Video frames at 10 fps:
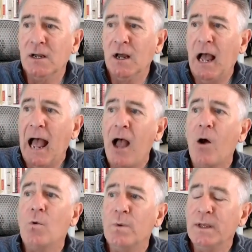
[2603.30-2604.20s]

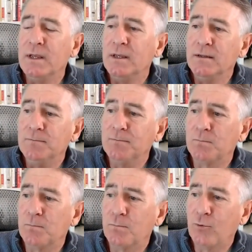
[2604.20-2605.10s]
how we
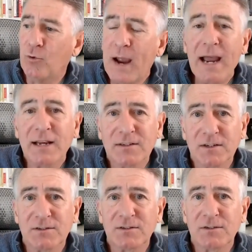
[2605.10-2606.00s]

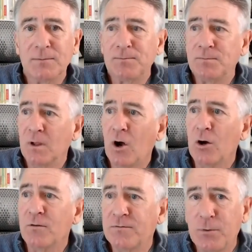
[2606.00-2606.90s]
practice
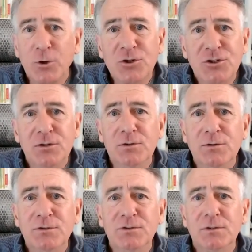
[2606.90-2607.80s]
our
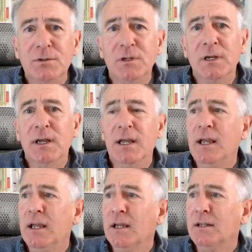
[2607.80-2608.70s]
virtues,
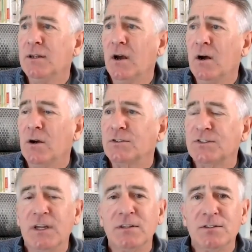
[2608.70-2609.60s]
and our
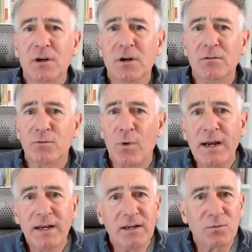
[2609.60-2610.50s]
sense of
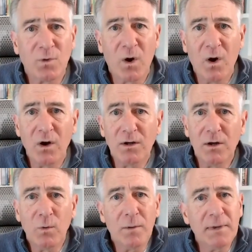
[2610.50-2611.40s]
right and wrong.
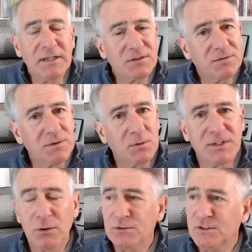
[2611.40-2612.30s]
What makes us feel
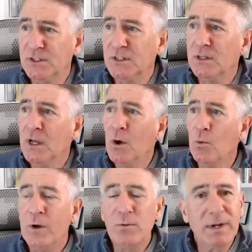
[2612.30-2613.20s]
guilty
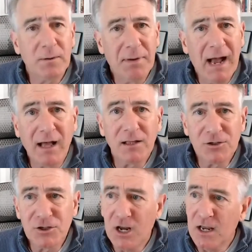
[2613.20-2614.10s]
when we
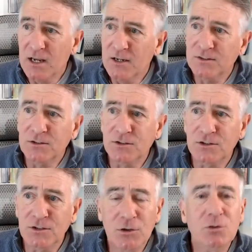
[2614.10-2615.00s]
apologize is
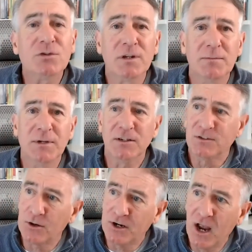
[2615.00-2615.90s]
usually because
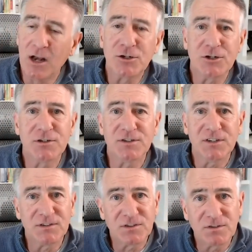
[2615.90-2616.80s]
our conscience
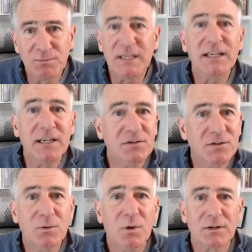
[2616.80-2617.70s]
is speaking
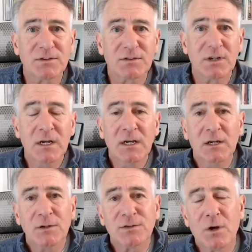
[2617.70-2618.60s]
to us.
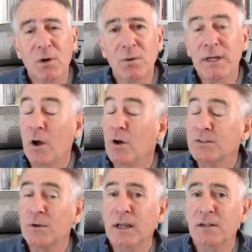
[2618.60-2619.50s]
So it
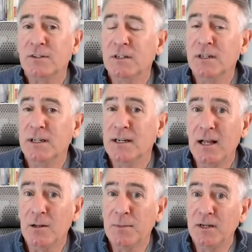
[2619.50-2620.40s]
also has an
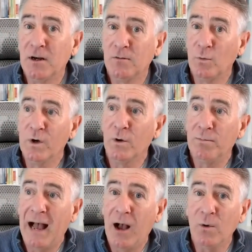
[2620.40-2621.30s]
element of
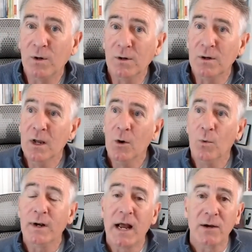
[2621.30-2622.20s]
willpower.
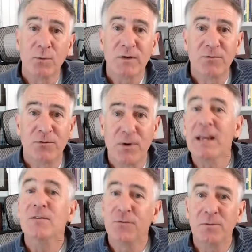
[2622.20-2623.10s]
What I
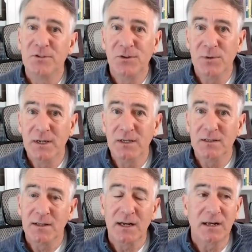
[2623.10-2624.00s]
refrain from
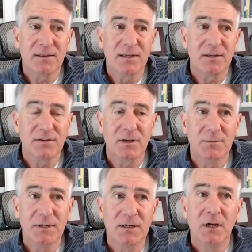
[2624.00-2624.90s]
doing that I think is going to
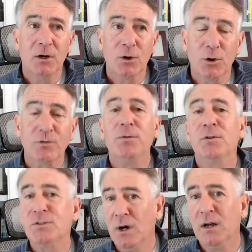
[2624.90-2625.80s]
be hurtful
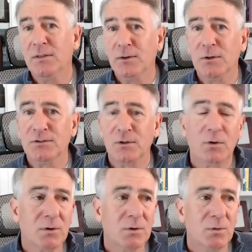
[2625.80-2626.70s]
to others
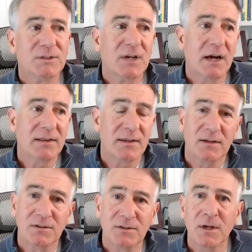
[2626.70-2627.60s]
or which I
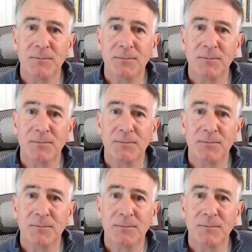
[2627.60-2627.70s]
think is